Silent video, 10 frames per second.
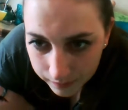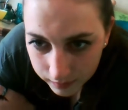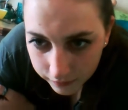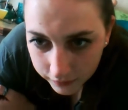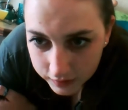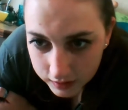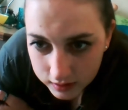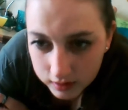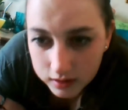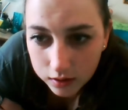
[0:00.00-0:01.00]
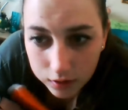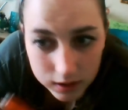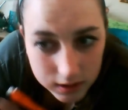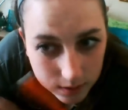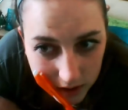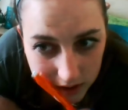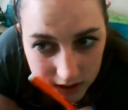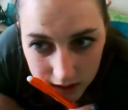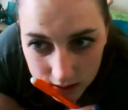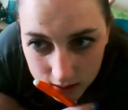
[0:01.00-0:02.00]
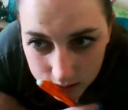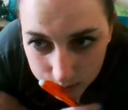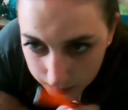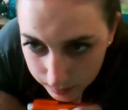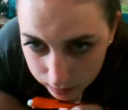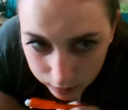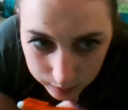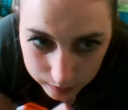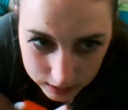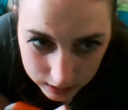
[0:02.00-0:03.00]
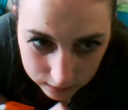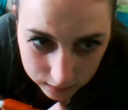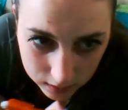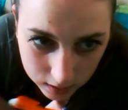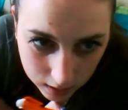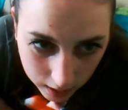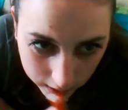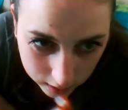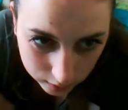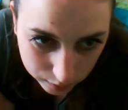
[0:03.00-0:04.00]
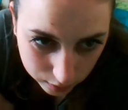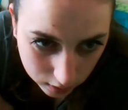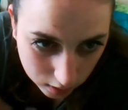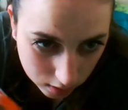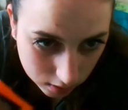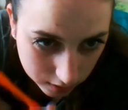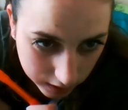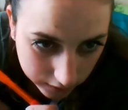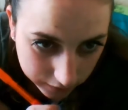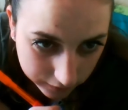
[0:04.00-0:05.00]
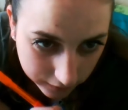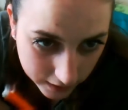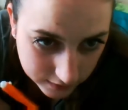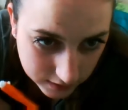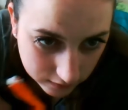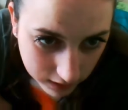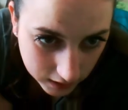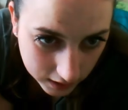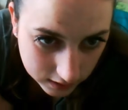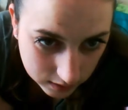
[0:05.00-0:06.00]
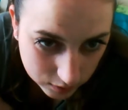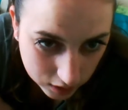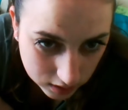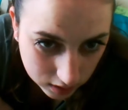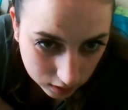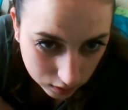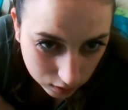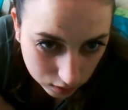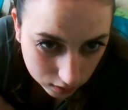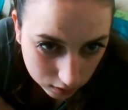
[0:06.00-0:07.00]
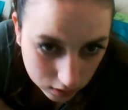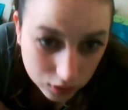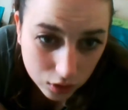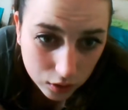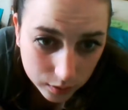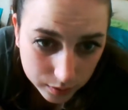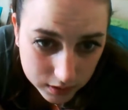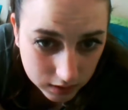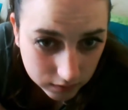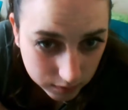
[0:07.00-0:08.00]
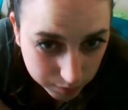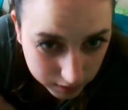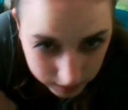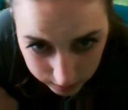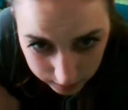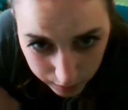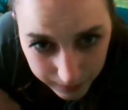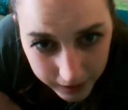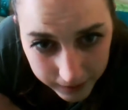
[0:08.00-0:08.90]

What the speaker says: The 1563 subjects in the experimental group received alcoprol. The 579 subjects in the control group received a placebo.